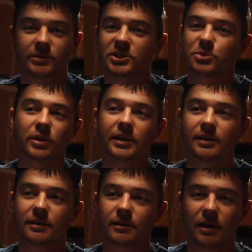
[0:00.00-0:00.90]

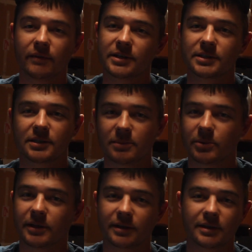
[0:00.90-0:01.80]
split obviously,
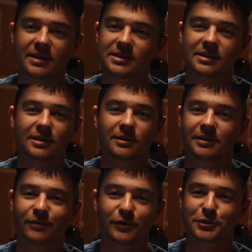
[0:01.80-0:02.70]
but it
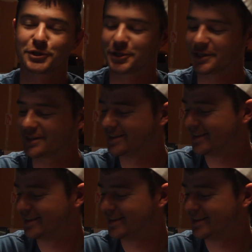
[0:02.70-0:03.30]
feels good.